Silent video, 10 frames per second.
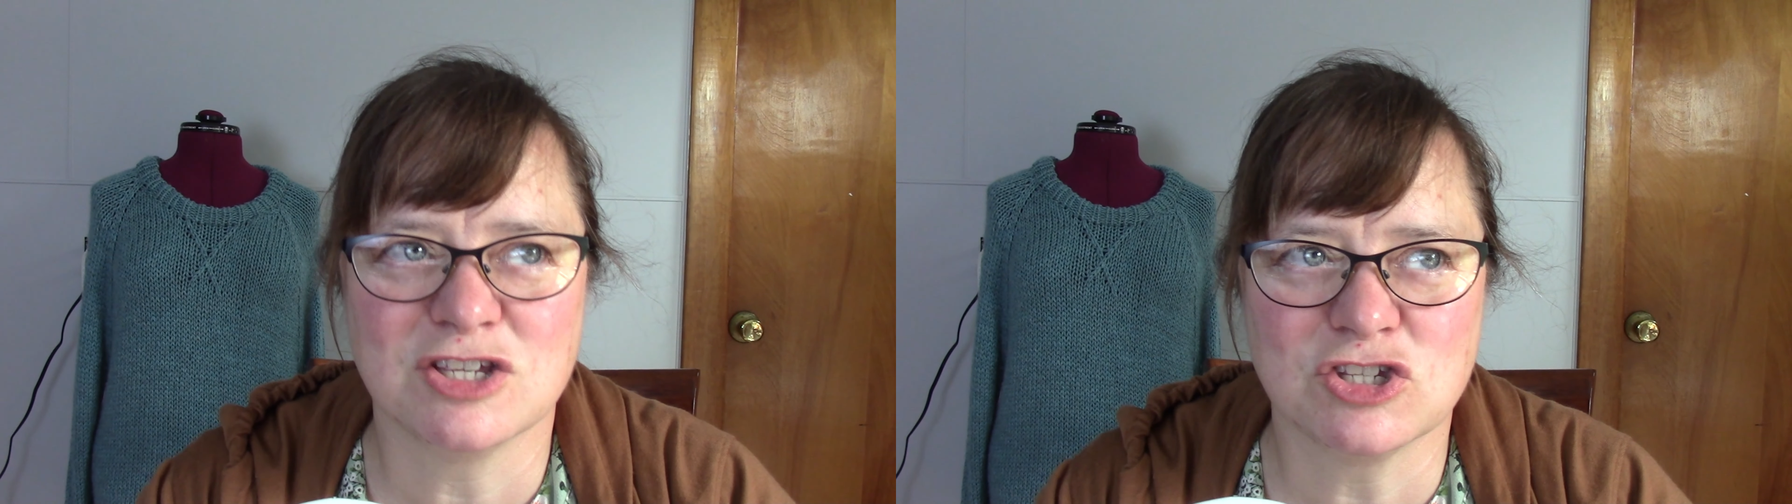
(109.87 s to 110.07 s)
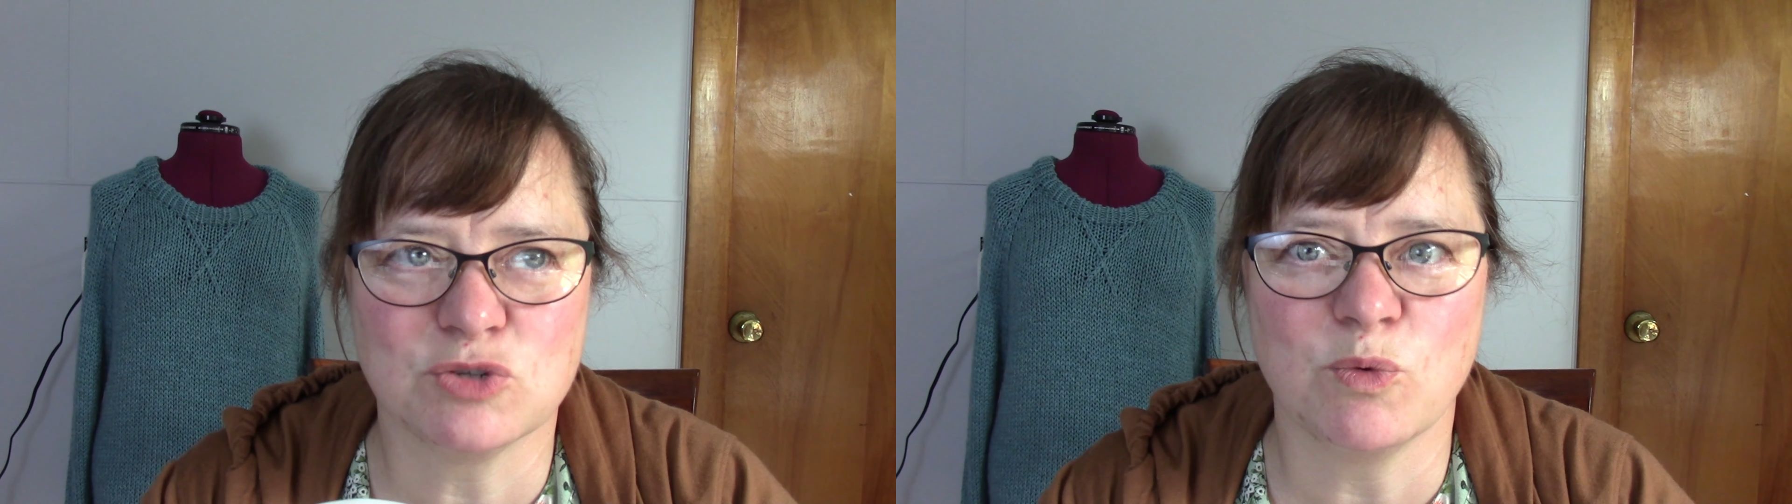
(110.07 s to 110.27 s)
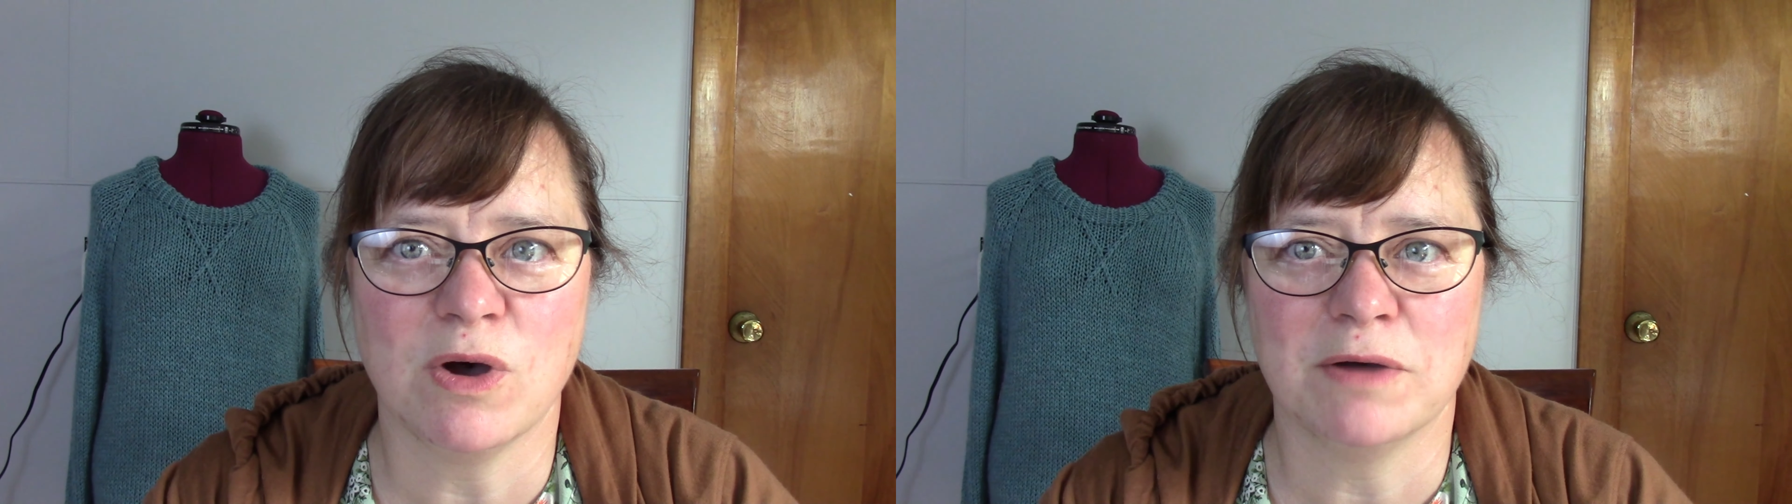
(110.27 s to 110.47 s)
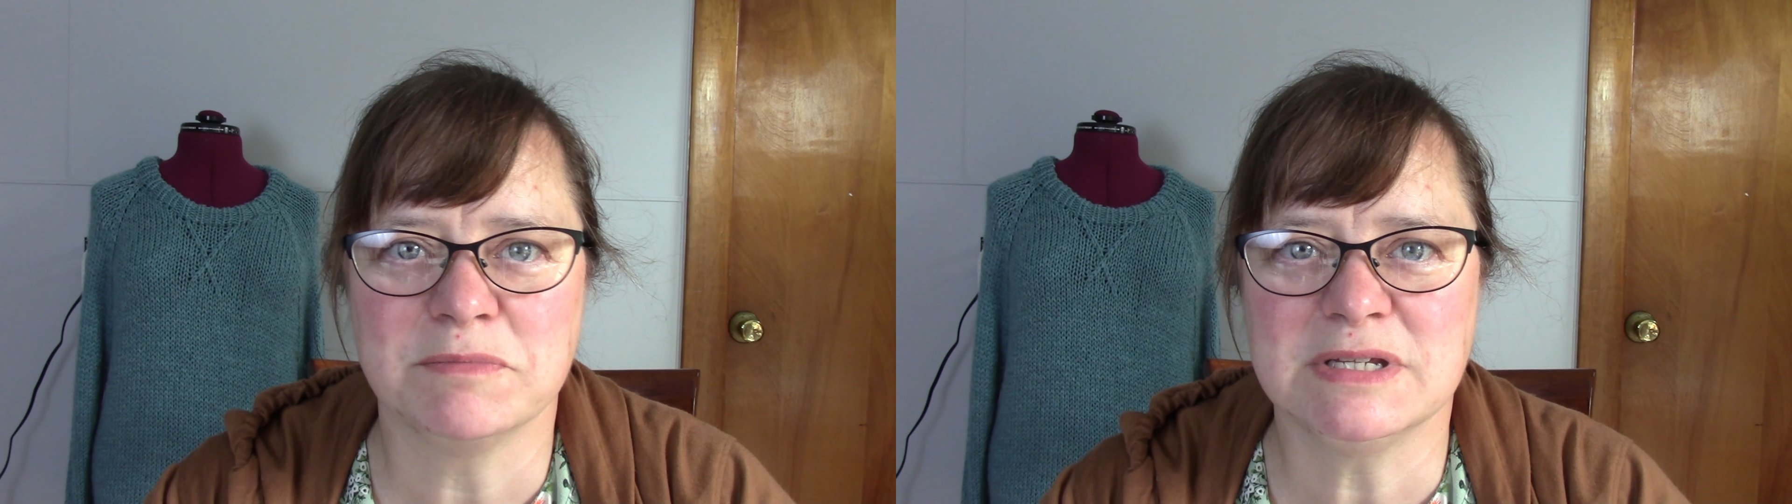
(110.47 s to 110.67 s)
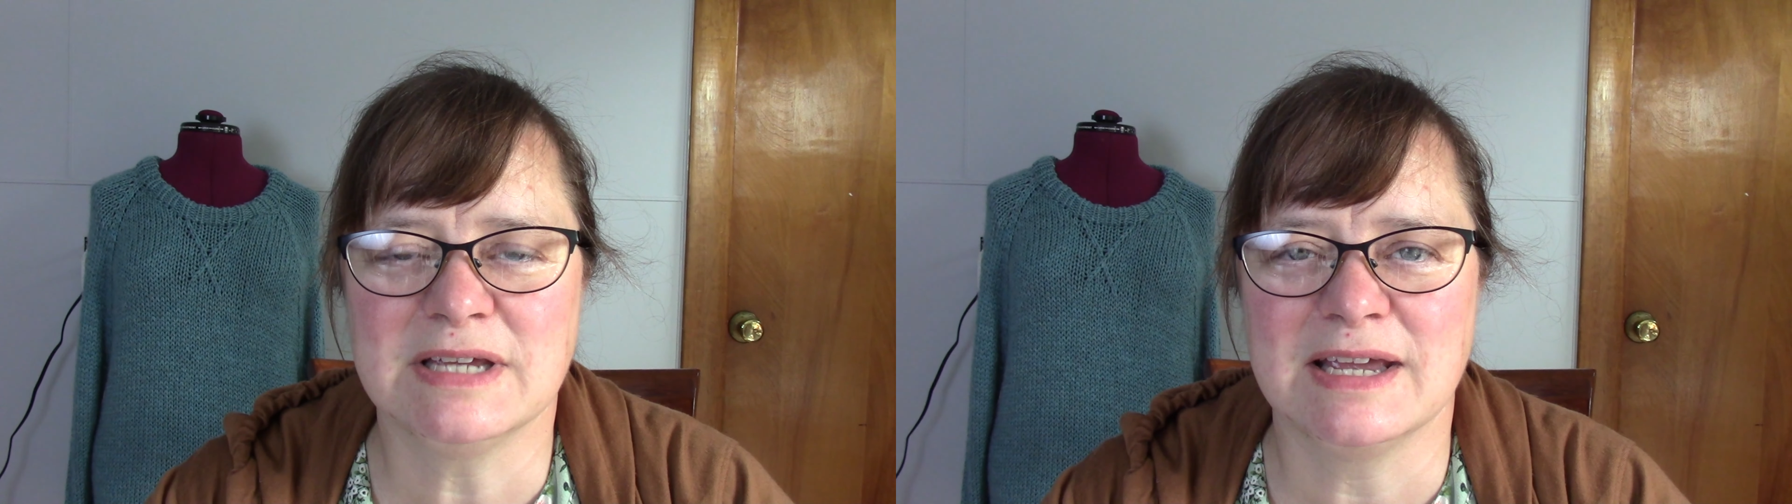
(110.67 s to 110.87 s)

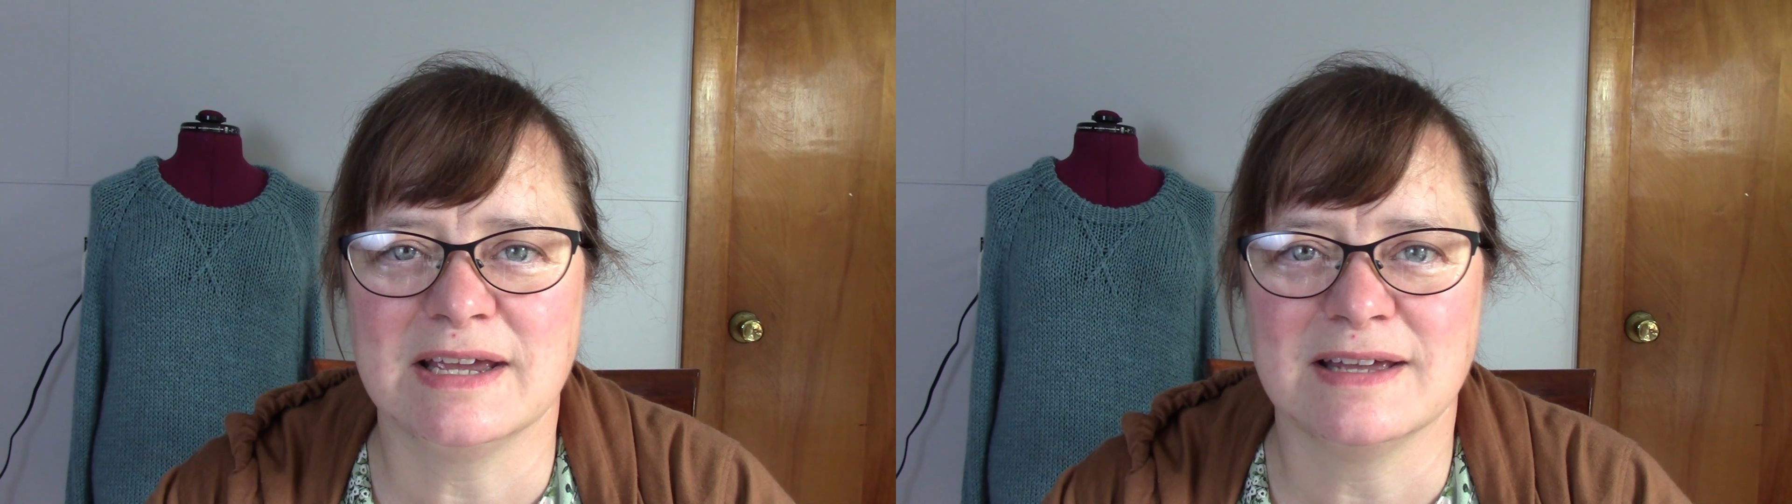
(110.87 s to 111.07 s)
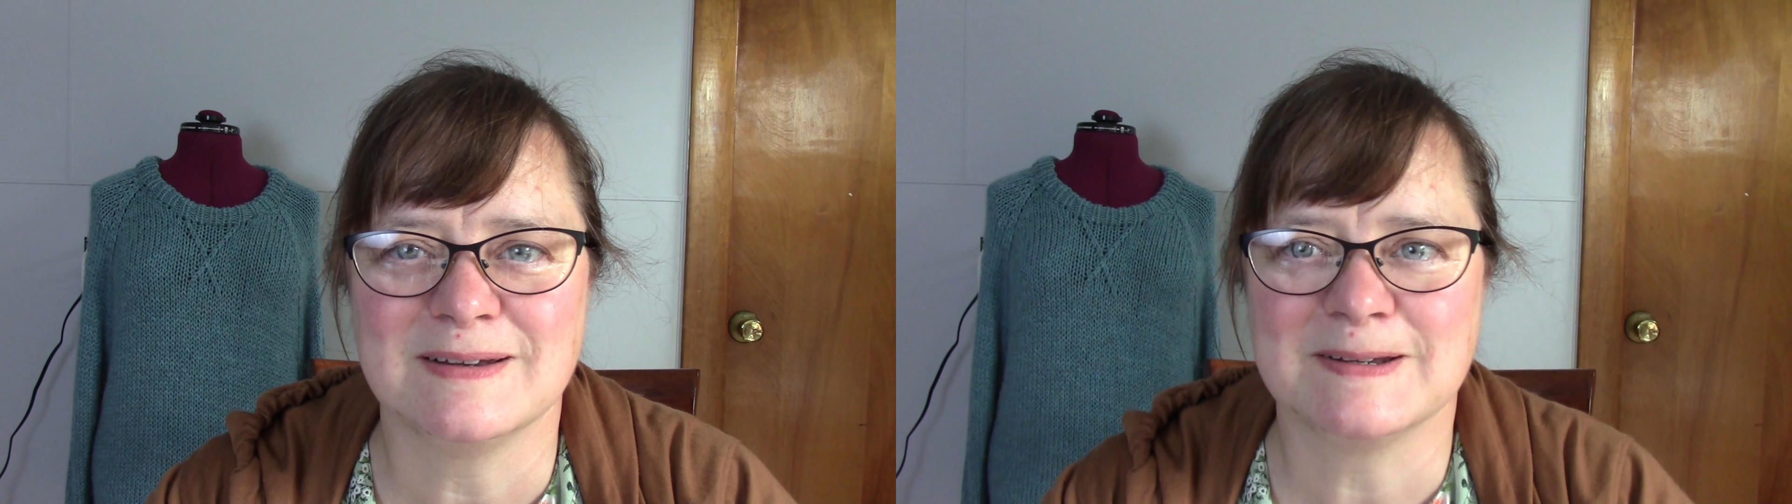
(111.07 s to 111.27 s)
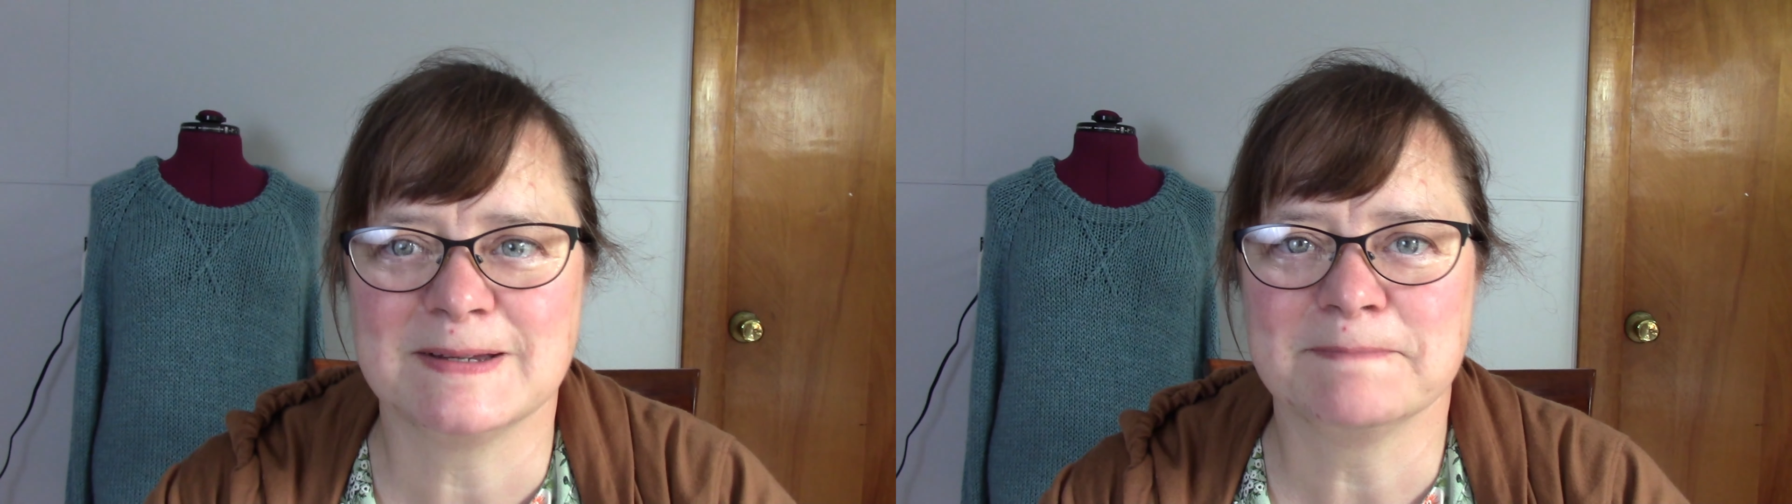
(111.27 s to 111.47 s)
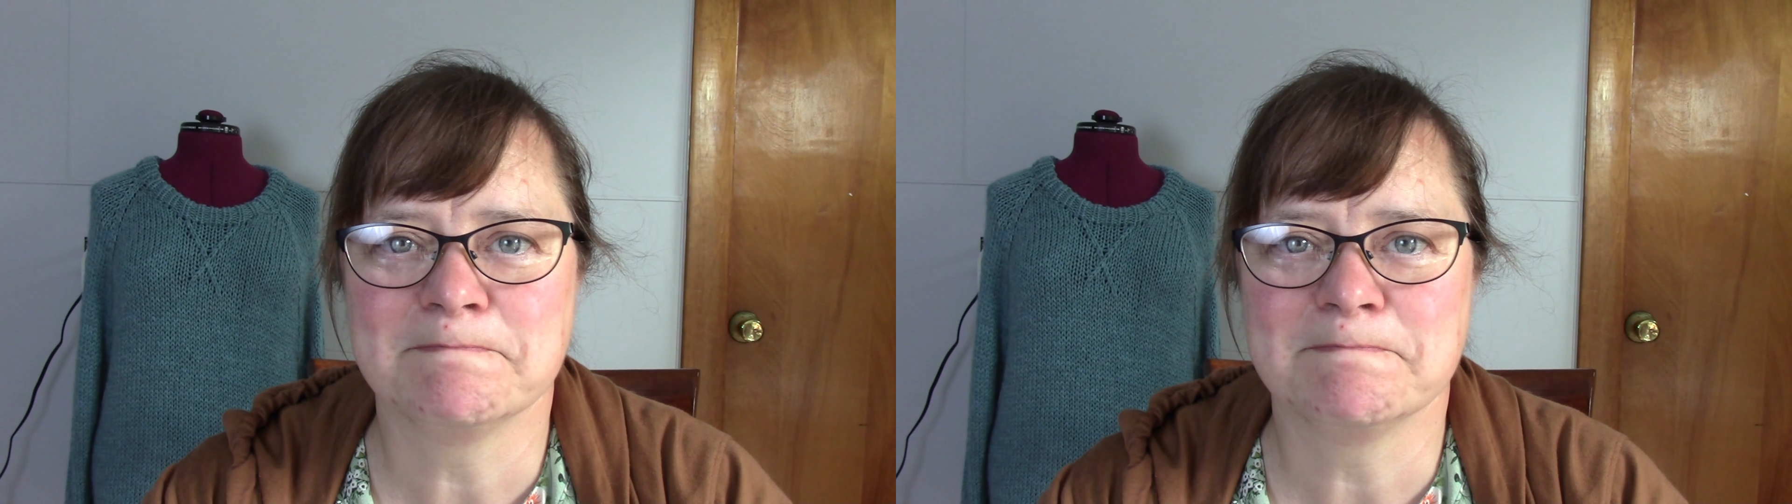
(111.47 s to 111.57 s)
swamped and